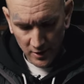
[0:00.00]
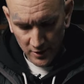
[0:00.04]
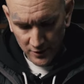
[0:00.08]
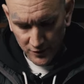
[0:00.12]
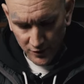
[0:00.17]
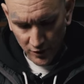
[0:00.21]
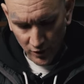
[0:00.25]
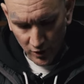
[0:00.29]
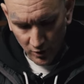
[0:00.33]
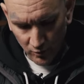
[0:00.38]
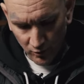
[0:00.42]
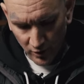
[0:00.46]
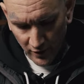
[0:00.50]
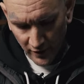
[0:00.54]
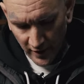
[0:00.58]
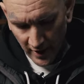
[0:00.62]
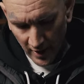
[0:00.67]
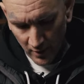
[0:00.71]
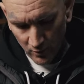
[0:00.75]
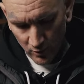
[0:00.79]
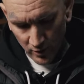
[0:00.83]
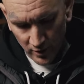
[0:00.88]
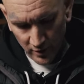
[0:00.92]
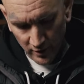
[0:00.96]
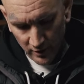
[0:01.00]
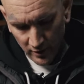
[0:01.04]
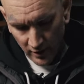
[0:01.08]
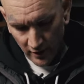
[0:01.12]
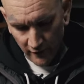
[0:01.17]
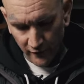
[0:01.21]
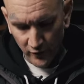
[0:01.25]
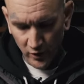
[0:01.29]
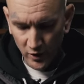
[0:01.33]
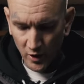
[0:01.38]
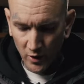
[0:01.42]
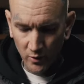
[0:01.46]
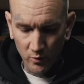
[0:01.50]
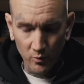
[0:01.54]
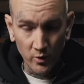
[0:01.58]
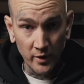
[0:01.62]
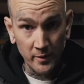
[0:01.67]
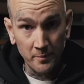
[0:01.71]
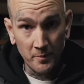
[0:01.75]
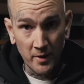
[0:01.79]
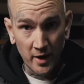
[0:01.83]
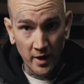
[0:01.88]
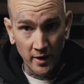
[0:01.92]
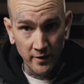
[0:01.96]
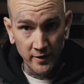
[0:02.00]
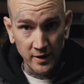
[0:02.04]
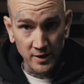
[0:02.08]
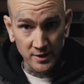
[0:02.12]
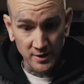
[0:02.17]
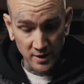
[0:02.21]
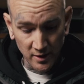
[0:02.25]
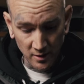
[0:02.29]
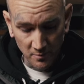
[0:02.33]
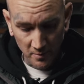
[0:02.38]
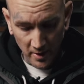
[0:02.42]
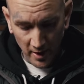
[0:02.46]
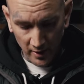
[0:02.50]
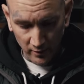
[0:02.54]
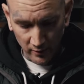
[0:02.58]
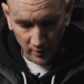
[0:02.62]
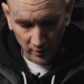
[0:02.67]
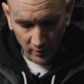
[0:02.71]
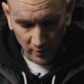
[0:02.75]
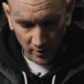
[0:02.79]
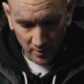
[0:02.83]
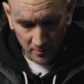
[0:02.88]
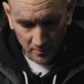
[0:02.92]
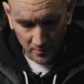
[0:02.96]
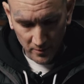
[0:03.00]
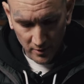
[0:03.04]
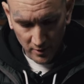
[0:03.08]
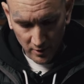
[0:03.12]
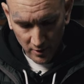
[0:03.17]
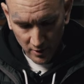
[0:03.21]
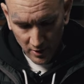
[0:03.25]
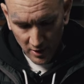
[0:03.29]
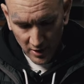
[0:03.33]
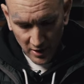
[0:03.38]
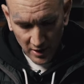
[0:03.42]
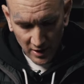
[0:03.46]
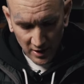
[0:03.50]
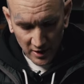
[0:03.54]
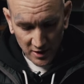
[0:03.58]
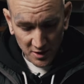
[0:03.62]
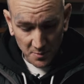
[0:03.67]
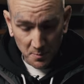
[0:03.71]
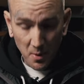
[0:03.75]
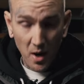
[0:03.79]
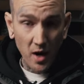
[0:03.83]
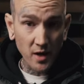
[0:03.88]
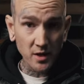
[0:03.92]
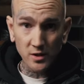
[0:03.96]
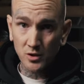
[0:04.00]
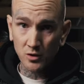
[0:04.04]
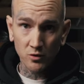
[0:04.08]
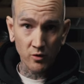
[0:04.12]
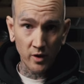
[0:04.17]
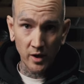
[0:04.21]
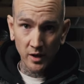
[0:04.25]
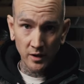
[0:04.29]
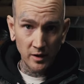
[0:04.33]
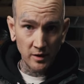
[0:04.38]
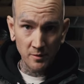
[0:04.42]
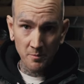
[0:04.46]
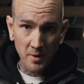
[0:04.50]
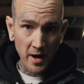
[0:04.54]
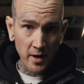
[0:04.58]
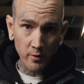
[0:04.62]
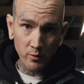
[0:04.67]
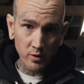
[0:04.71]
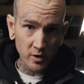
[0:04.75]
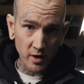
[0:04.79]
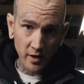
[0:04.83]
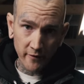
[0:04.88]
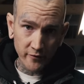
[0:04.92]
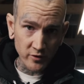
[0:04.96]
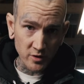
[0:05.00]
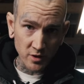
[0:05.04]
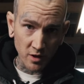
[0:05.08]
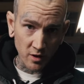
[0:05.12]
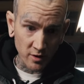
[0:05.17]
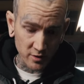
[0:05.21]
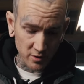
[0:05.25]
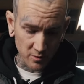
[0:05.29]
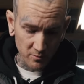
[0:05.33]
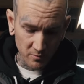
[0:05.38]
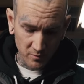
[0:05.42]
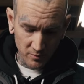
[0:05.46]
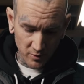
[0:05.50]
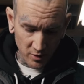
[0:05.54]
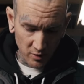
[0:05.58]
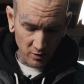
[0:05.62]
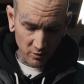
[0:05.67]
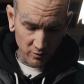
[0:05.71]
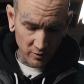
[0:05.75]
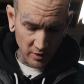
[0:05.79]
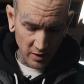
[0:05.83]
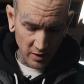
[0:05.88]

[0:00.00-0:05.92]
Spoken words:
So you can run that one if you don't want to buy the extended battery grip. Because the Pocket's great. The battery life is awesome. You